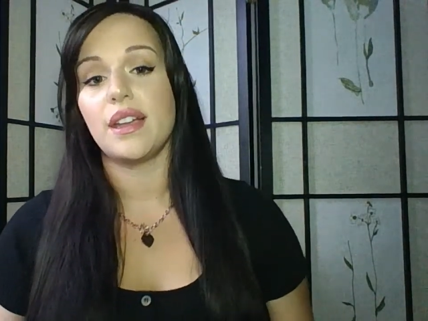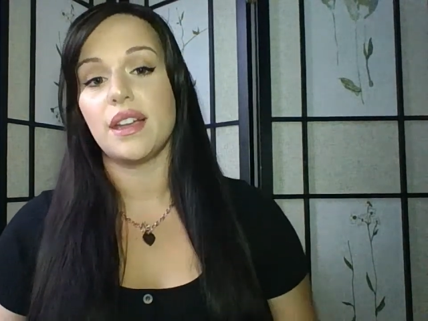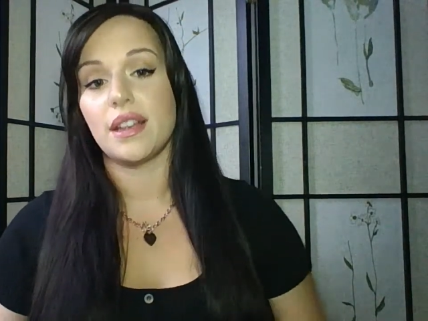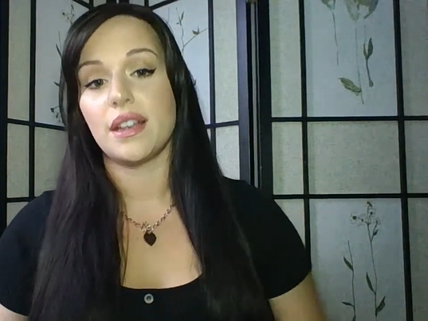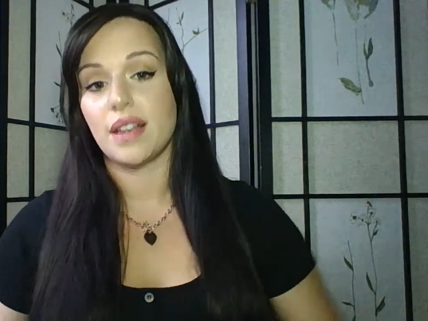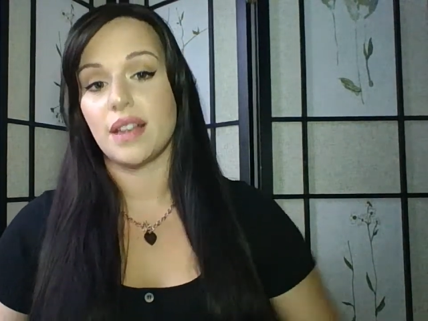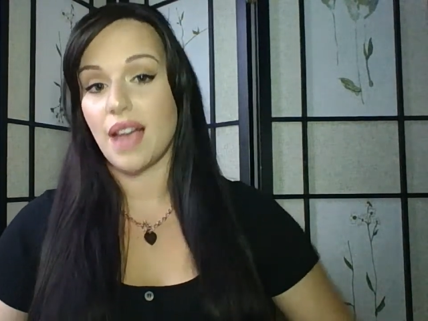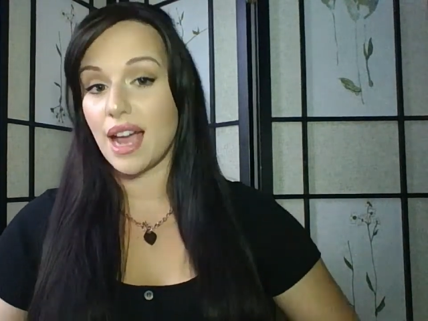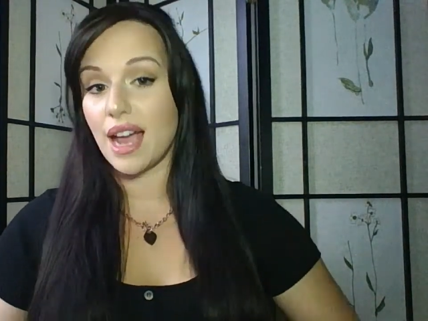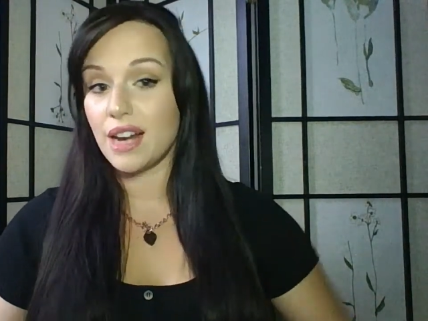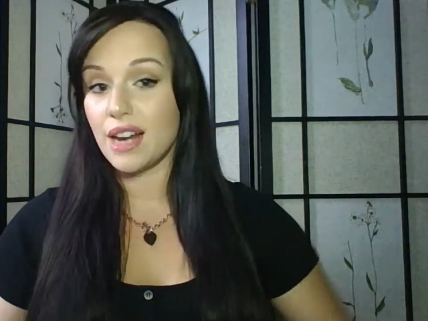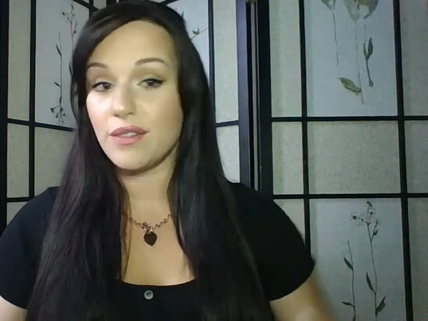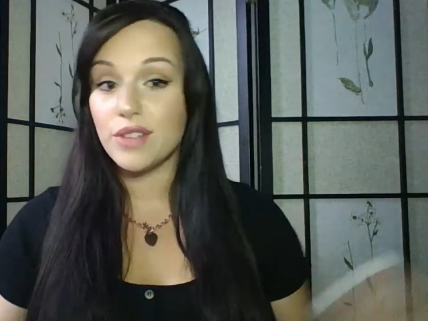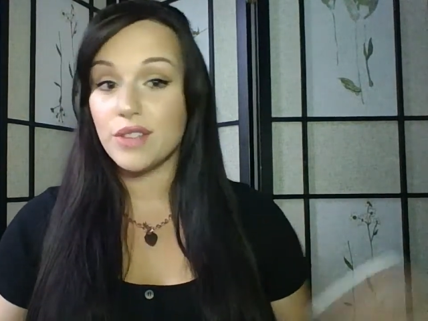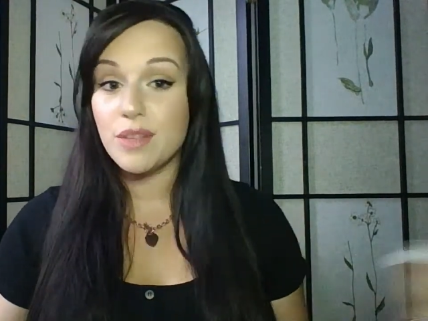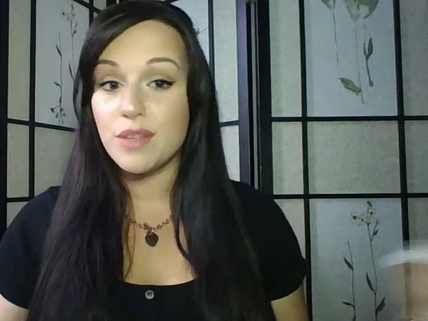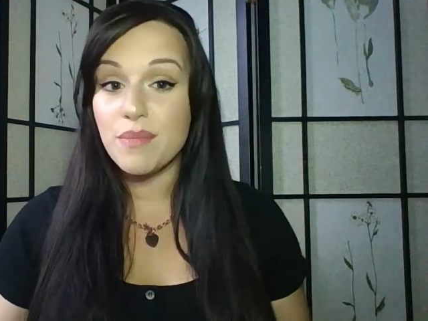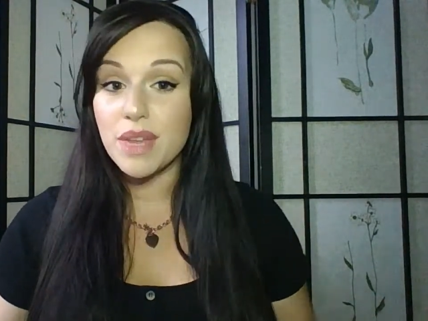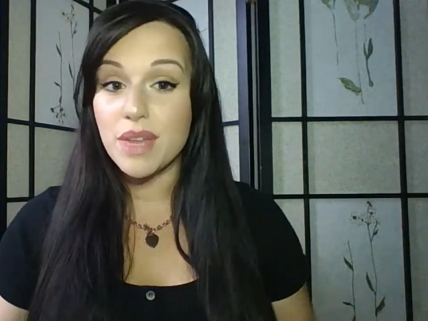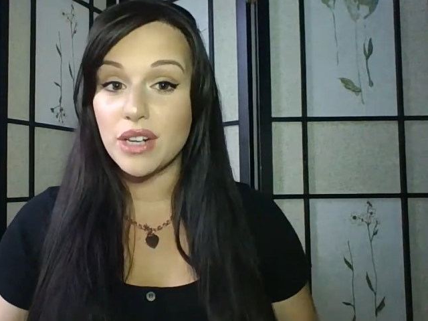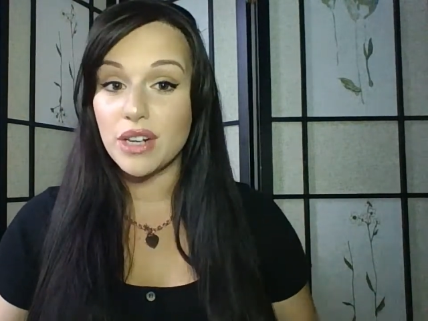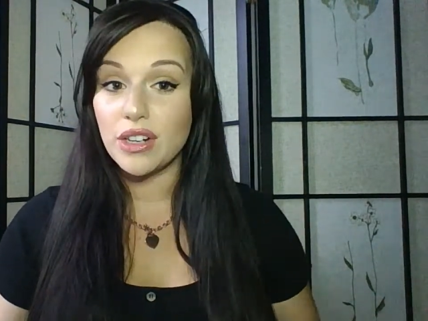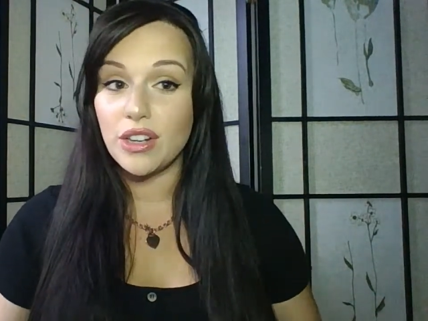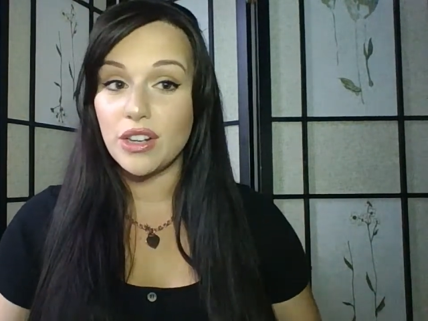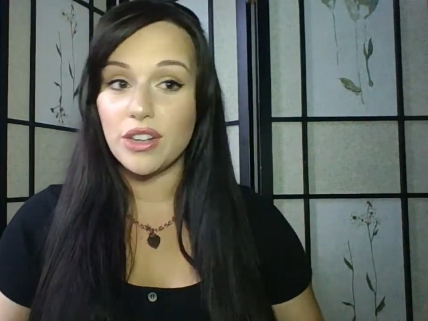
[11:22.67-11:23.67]
kind of in the
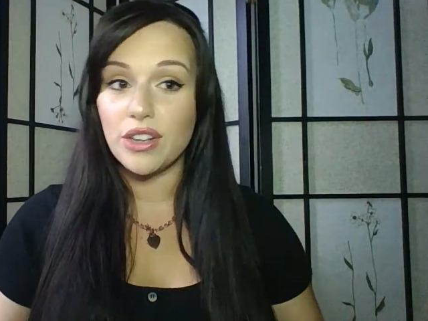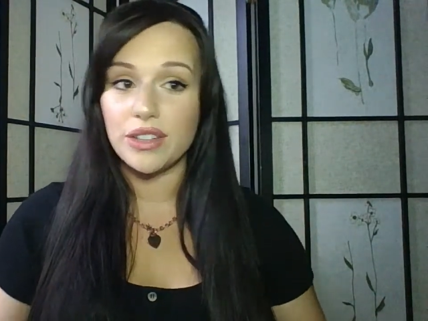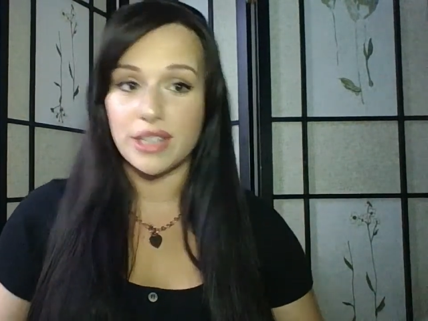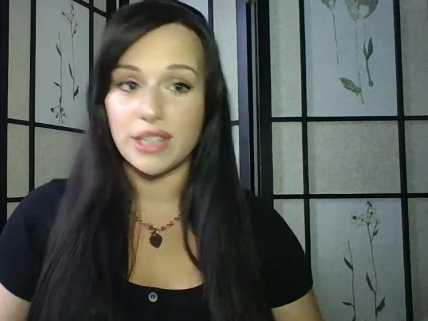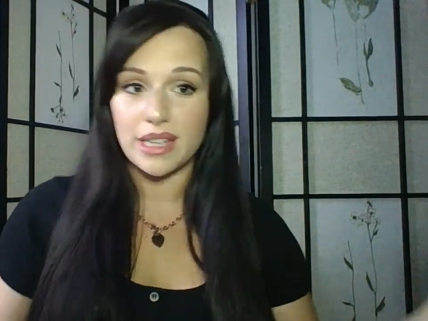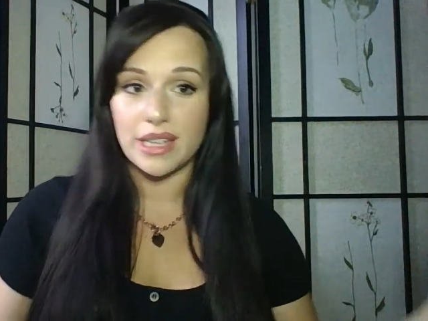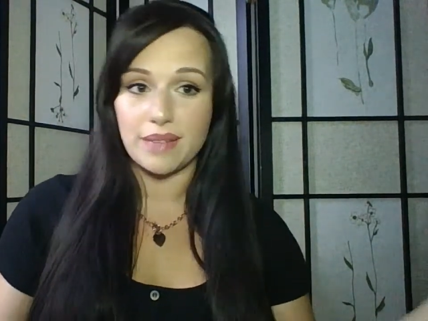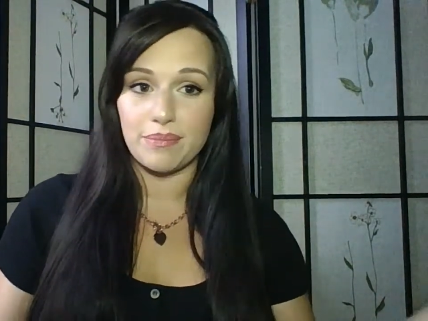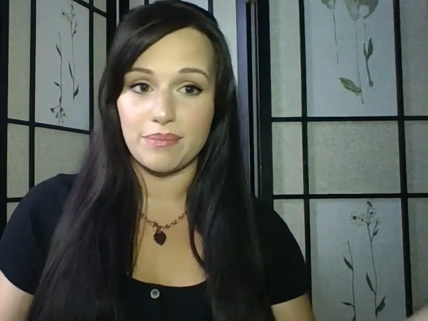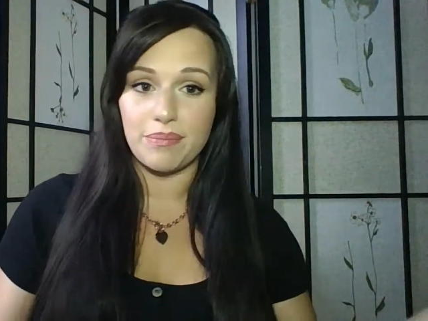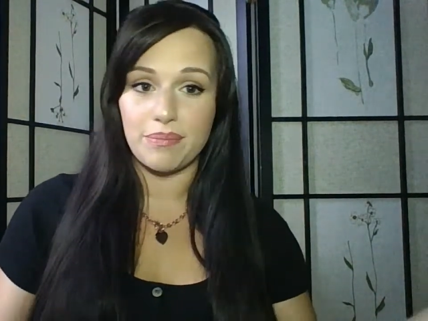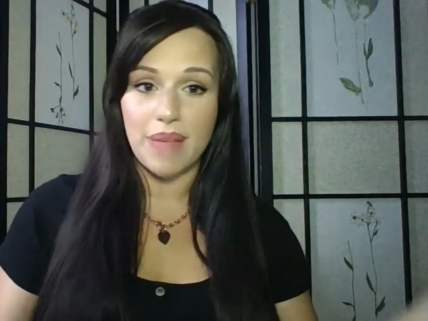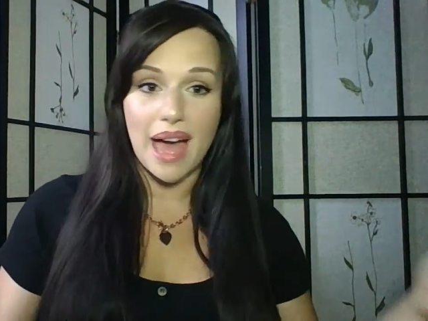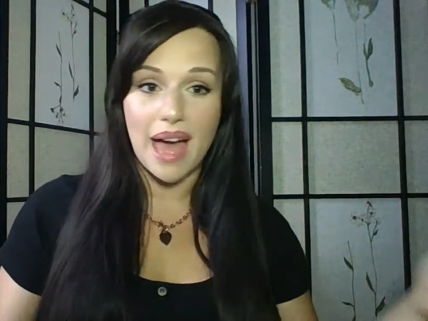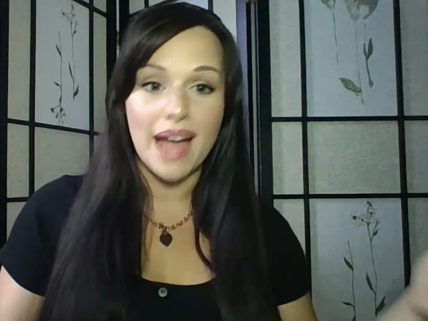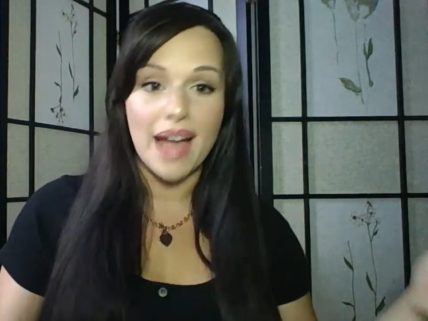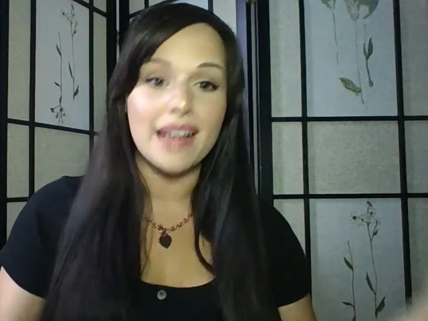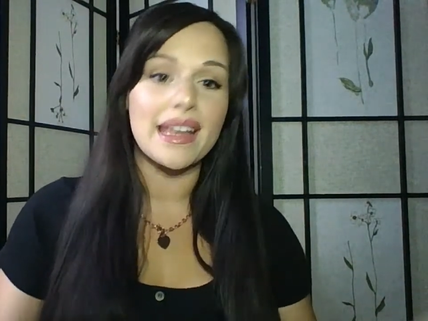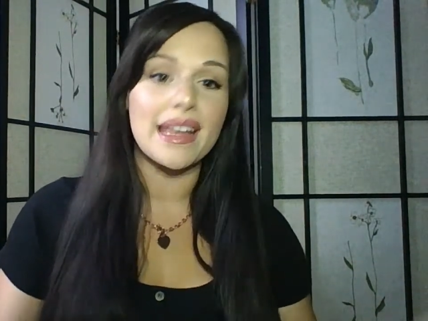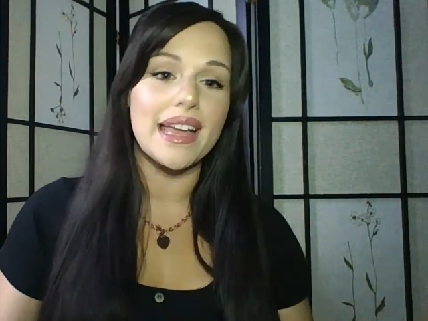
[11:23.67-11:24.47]
middle, the back